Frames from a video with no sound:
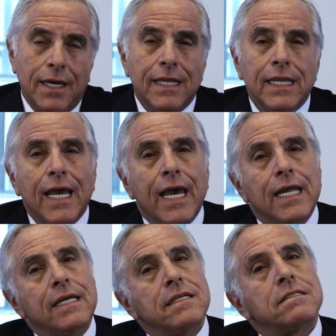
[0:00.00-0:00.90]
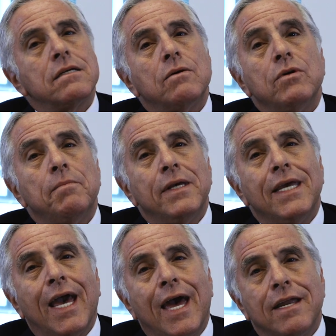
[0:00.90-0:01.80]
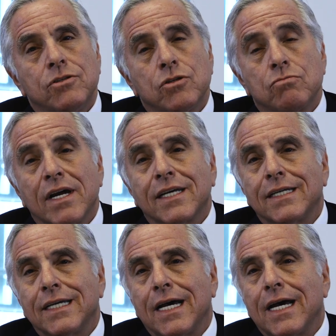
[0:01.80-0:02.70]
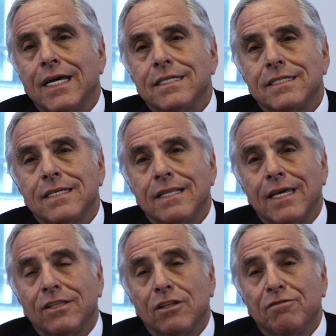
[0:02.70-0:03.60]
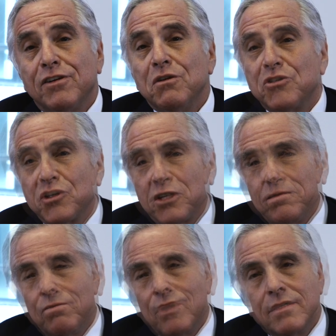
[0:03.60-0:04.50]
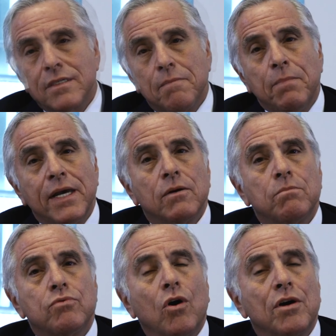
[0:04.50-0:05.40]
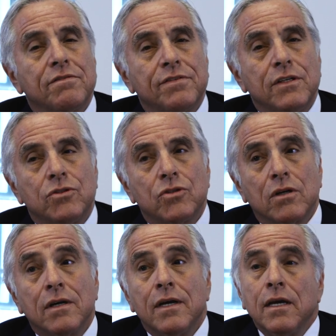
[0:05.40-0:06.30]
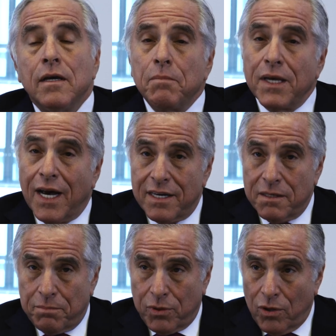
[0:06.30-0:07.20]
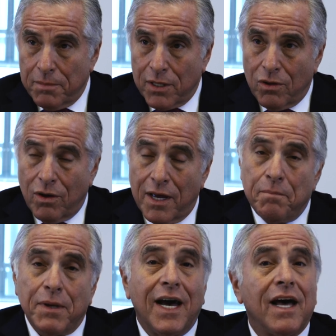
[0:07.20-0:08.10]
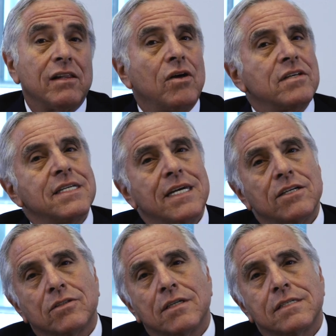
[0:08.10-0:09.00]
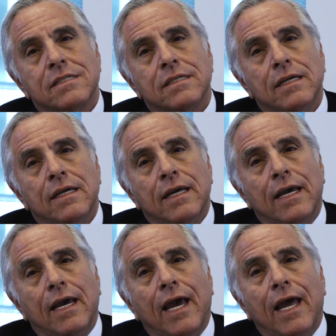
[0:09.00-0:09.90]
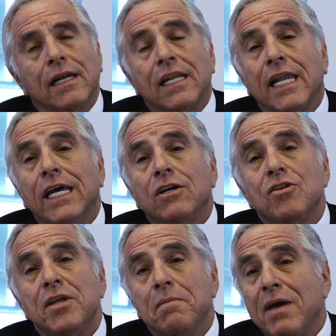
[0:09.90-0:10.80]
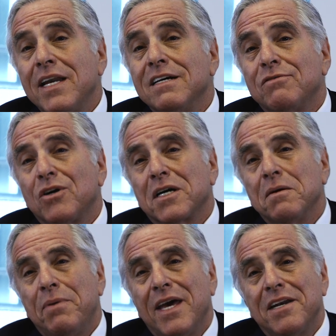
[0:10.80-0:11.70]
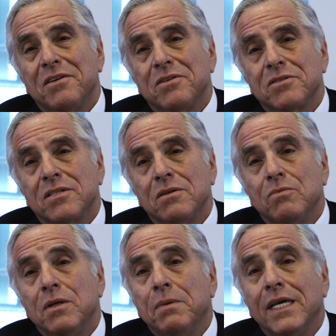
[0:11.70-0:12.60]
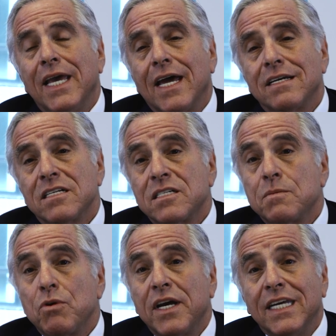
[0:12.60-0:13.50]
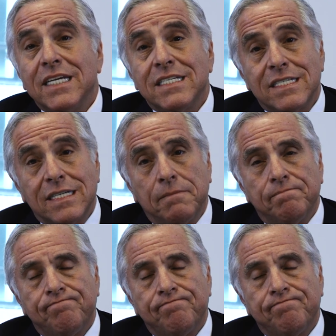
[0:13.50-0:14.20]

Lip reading: In the 80s, we began to recognize that the future was a bigger, broader future beyond employment law and beyond Los Angeles. And later than many of our competitors, we began to spread east